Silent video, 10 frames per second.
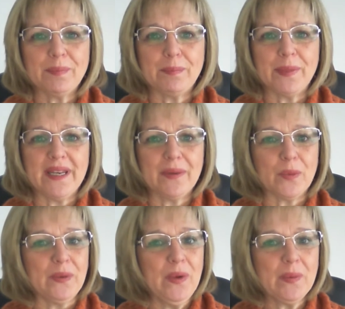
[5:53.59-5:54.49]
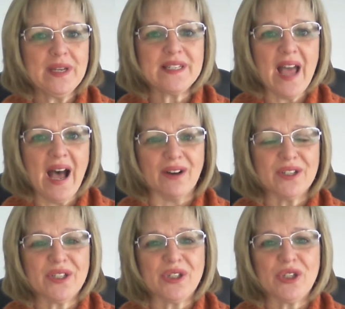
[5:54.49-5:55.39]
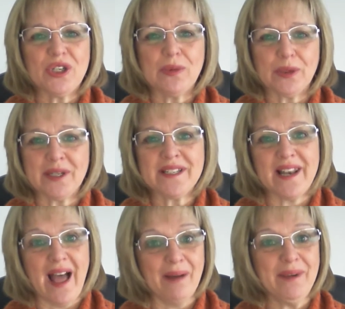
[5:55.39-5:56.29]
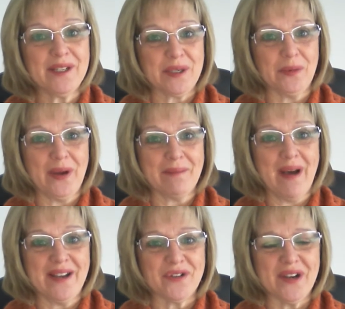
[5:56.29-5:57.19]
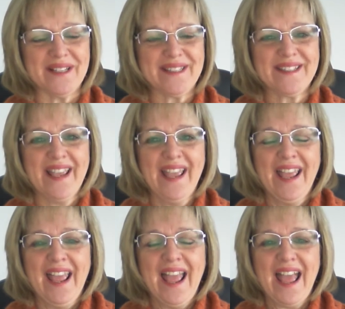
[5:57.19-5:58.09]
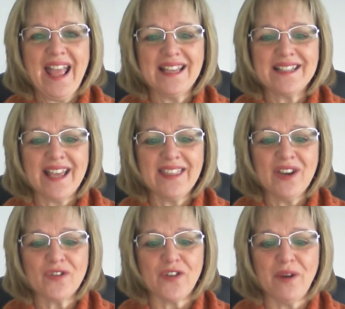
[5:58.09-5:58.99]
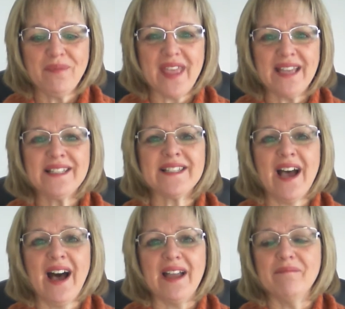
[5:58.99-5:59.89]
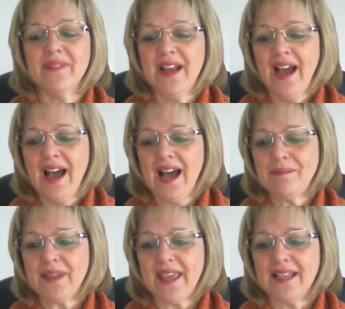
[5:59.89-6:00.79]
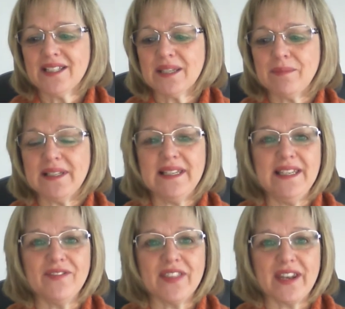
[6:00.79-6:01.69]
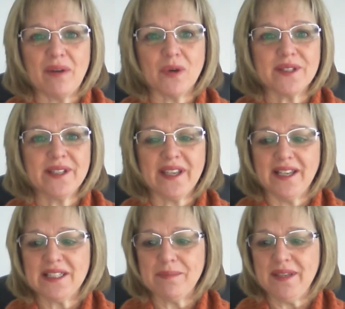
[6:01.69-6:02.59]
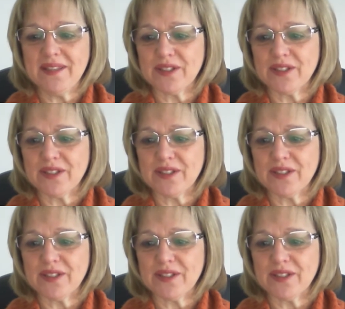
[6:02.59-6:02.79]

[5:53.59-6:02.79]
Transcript: But when we went out, she wouldn't allow me to wear my dress. And I think from that time, I began to believe that I wasn't going to be this